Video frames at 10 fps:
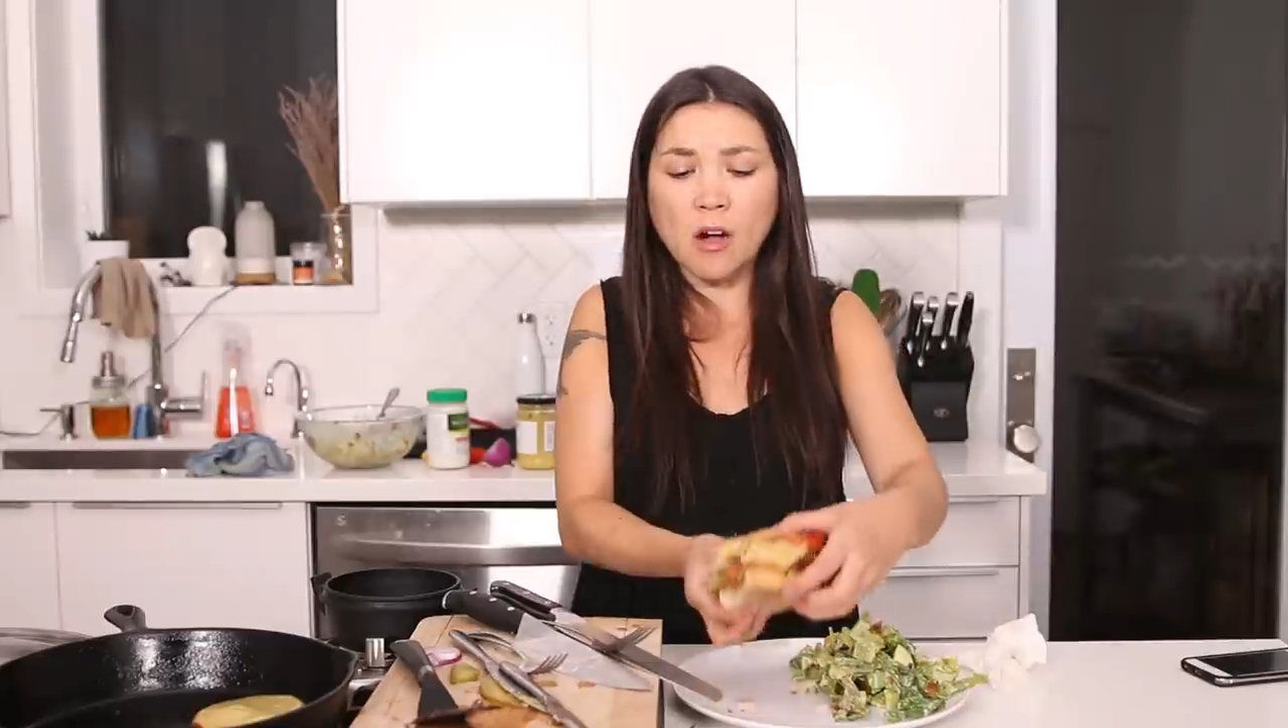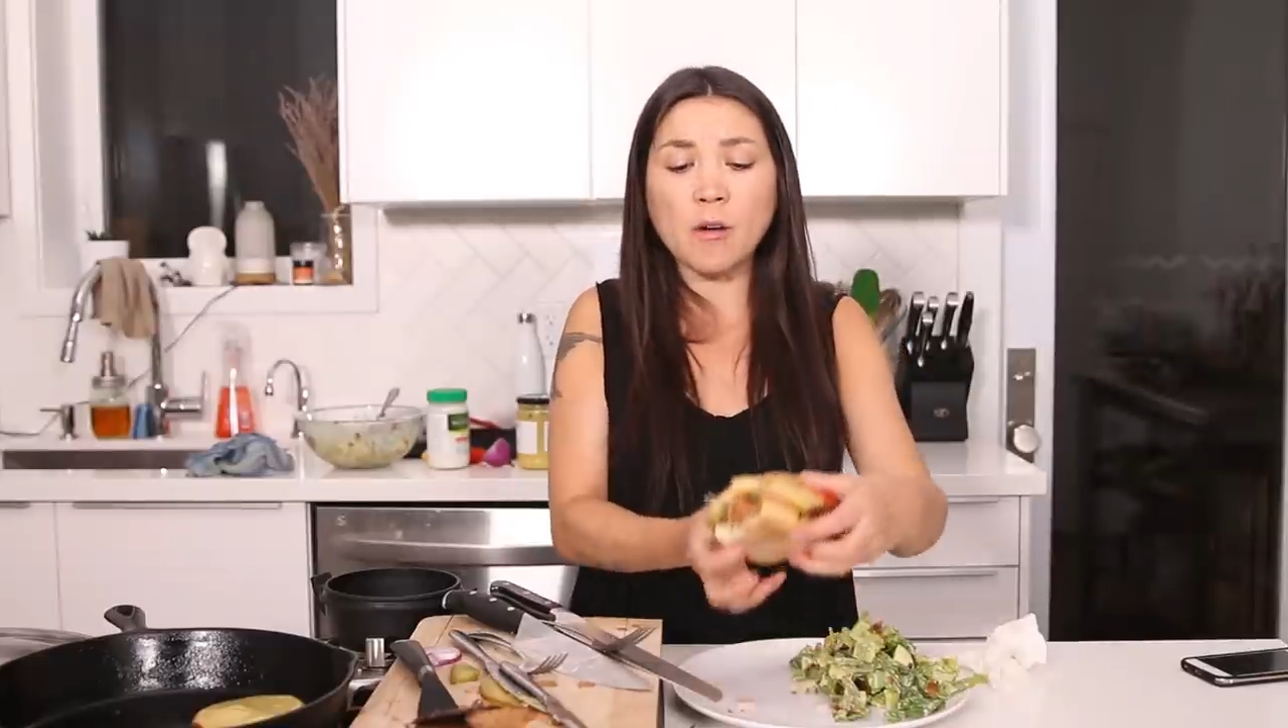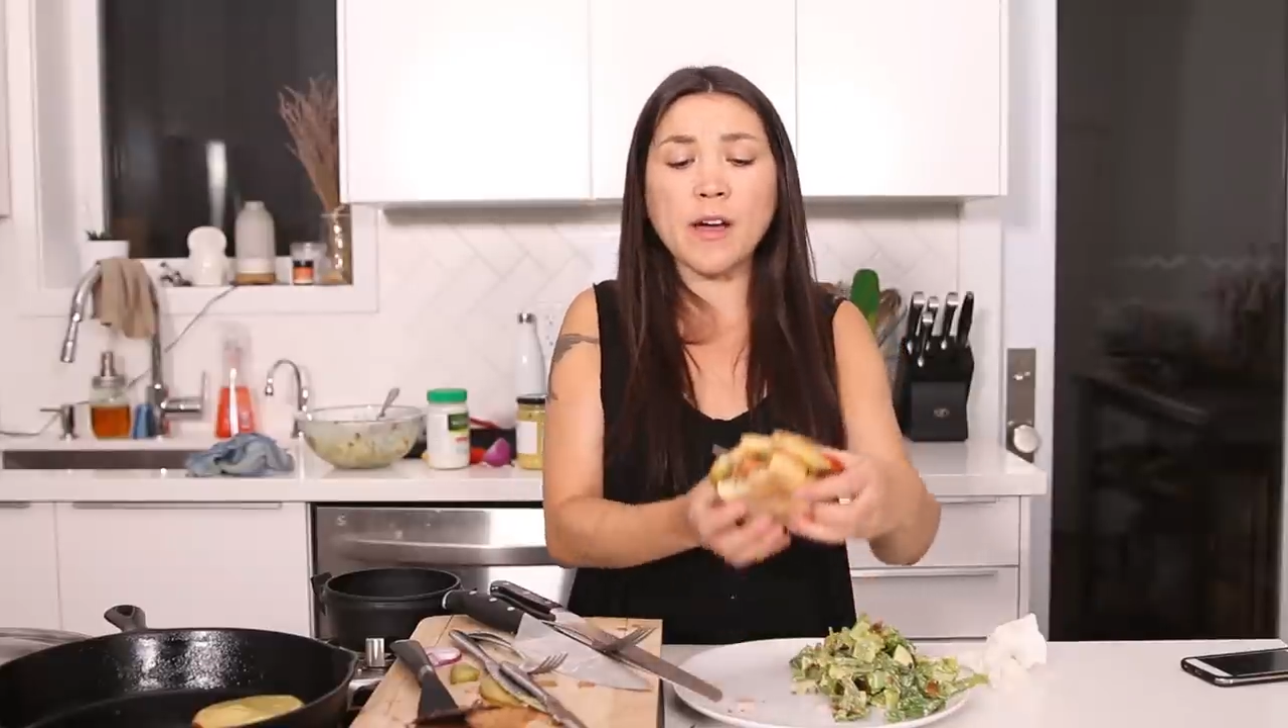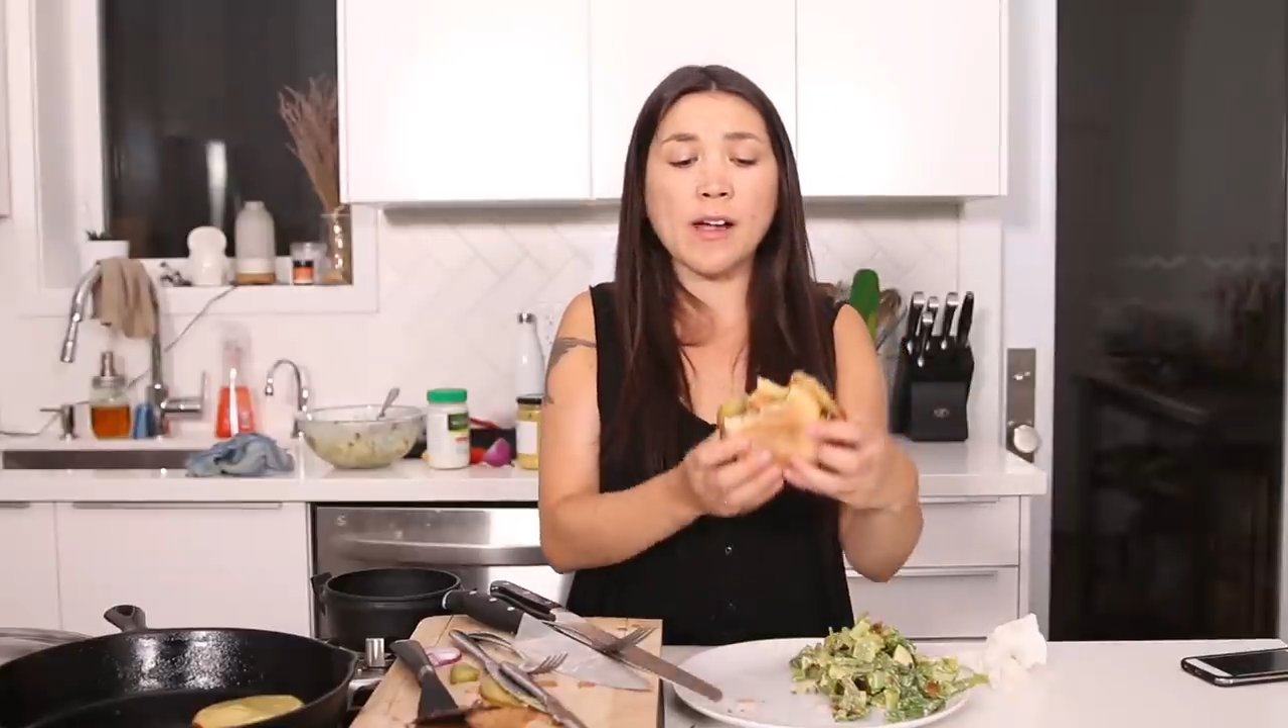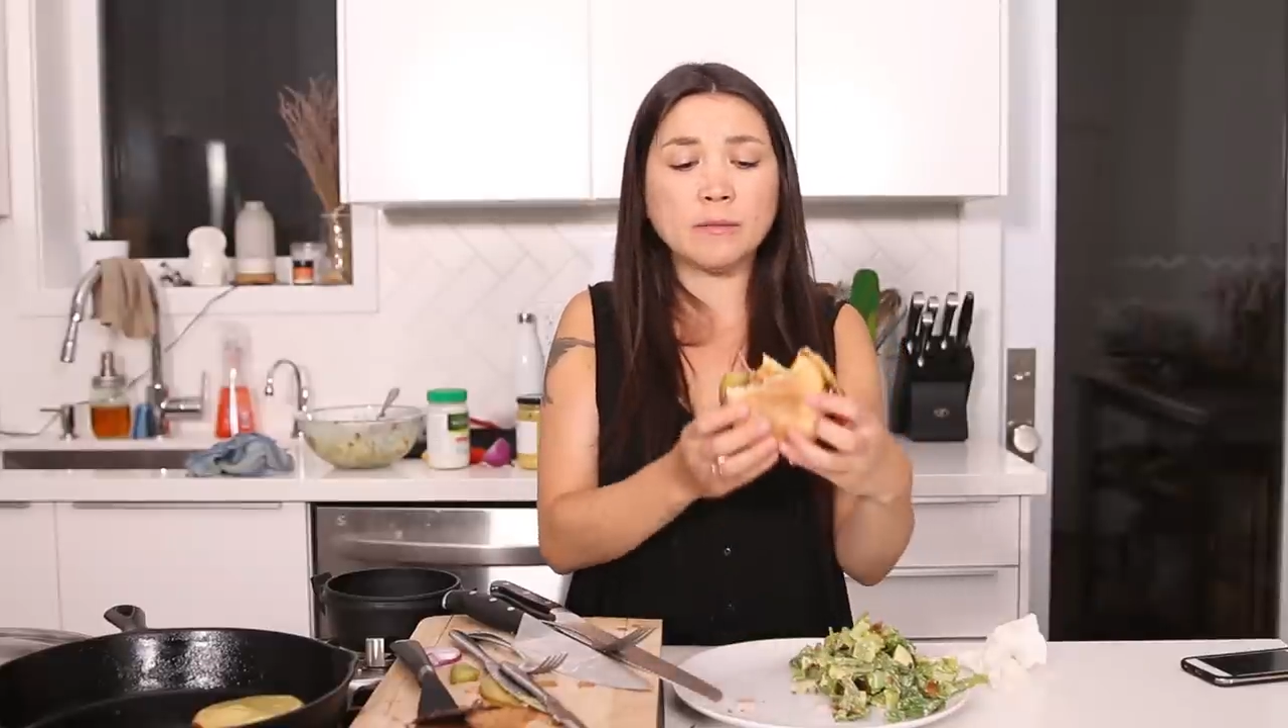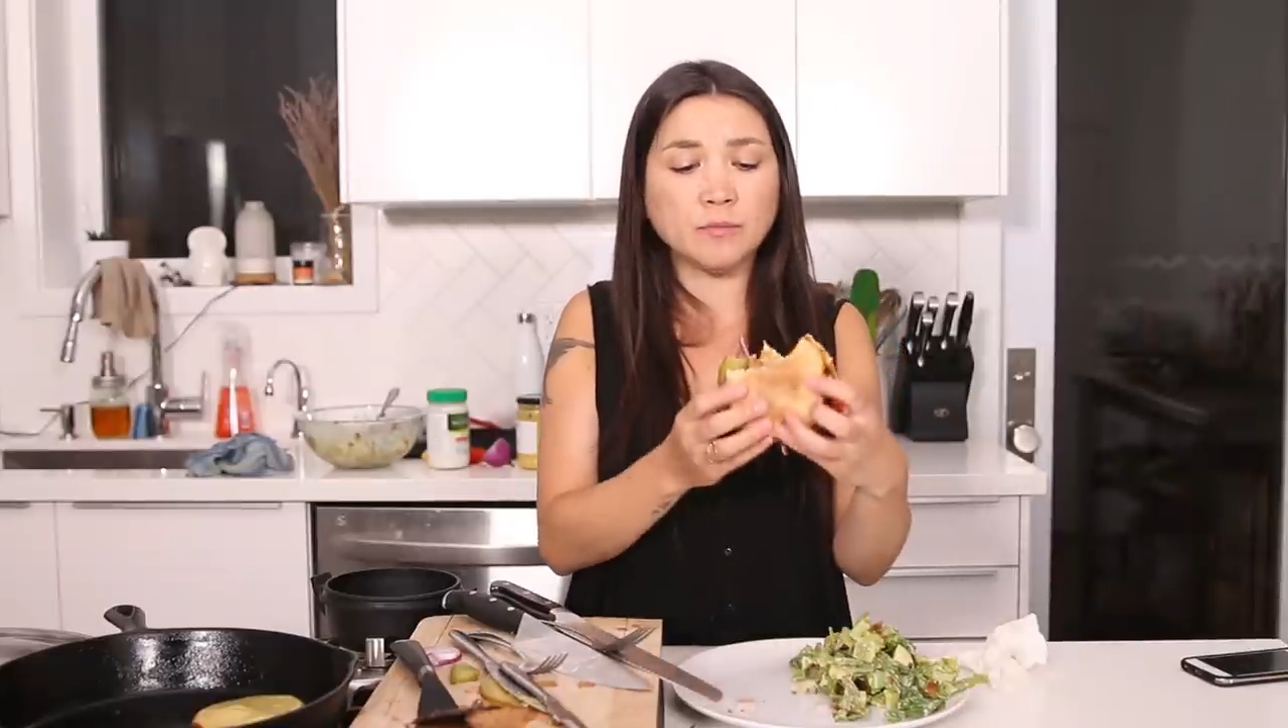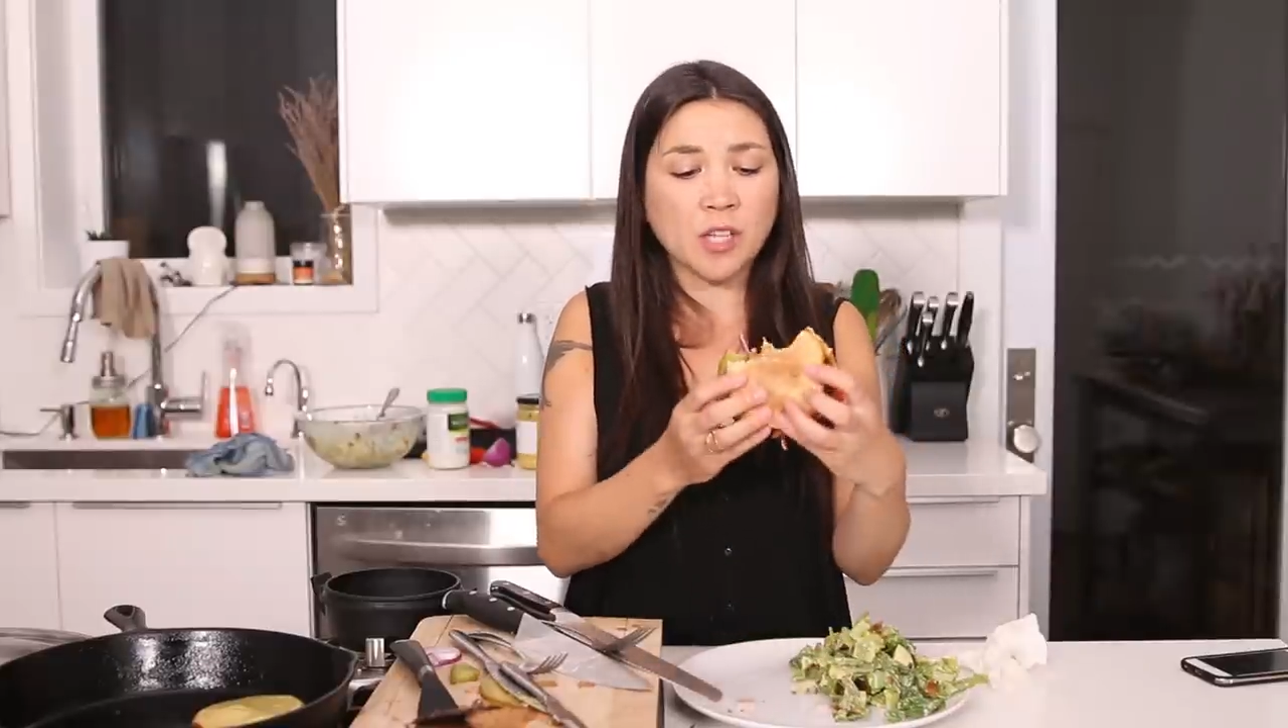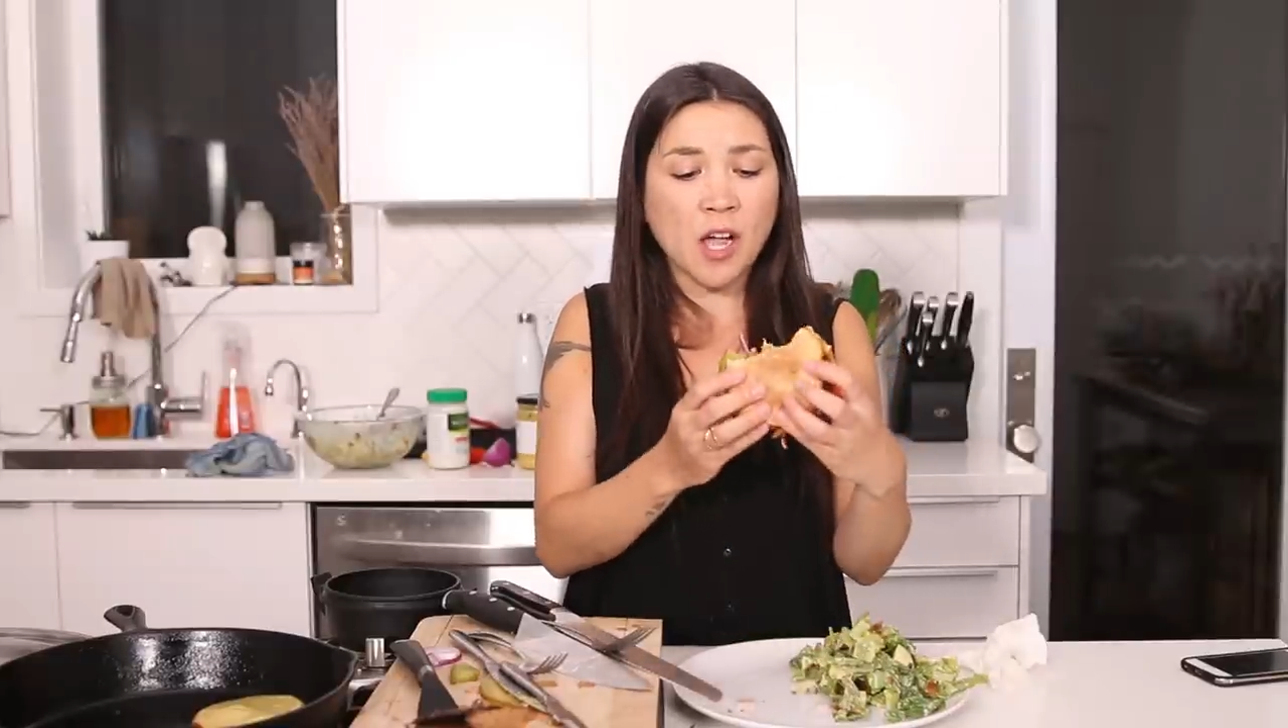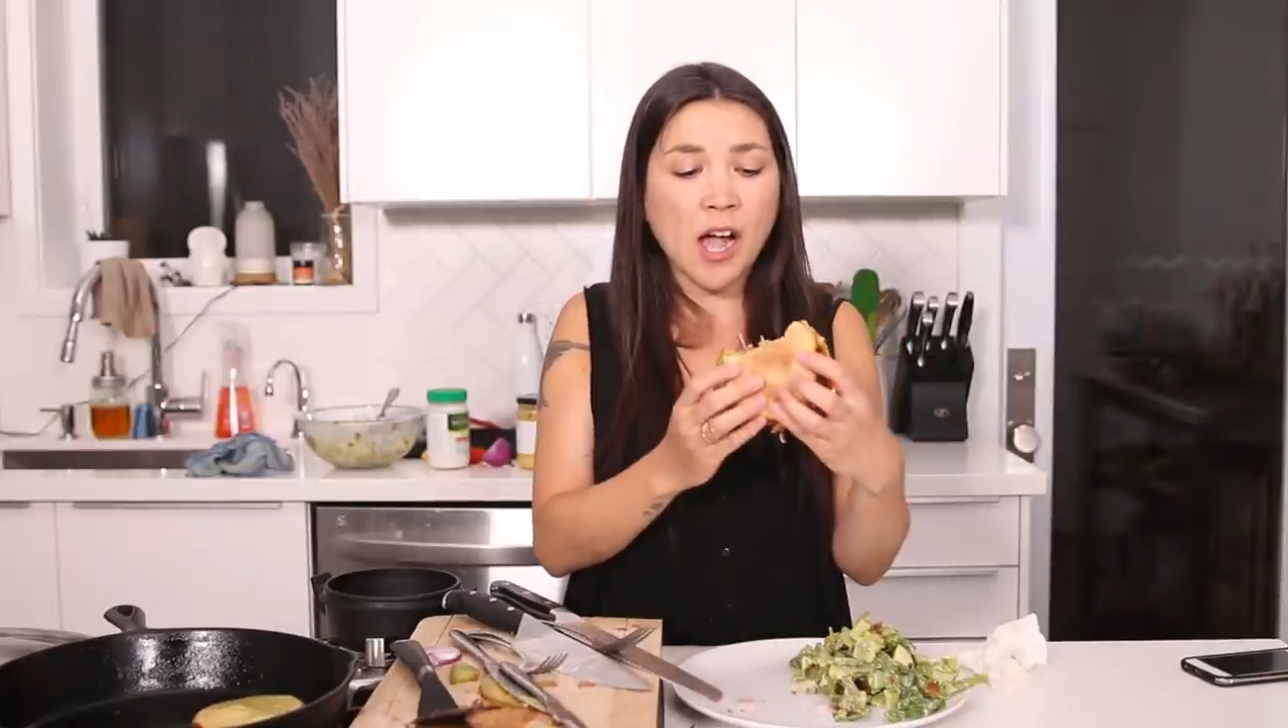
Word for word: Okay,